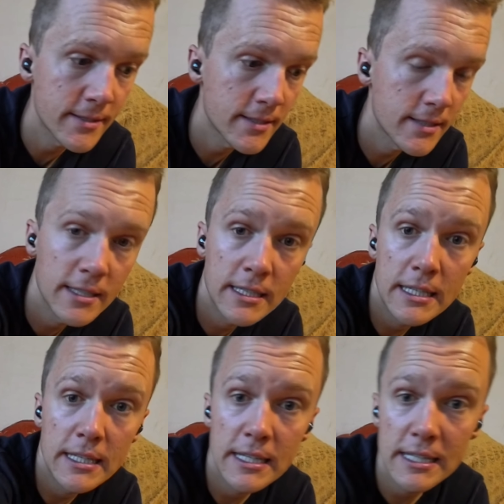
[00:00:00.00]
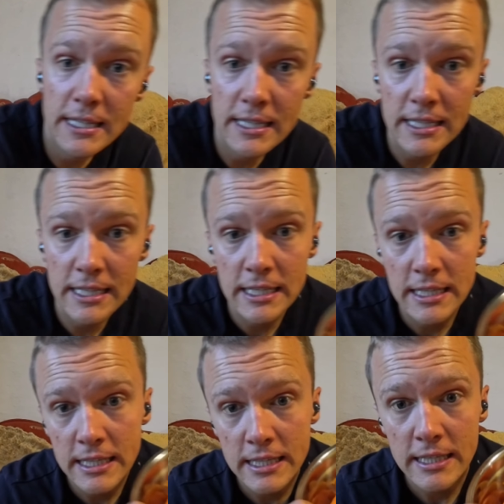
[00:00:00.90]

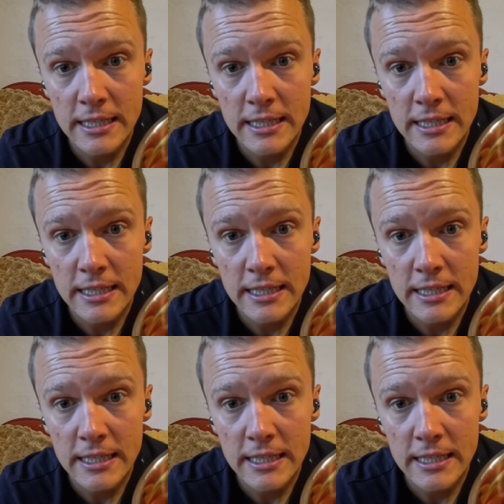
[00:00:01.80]
(silence)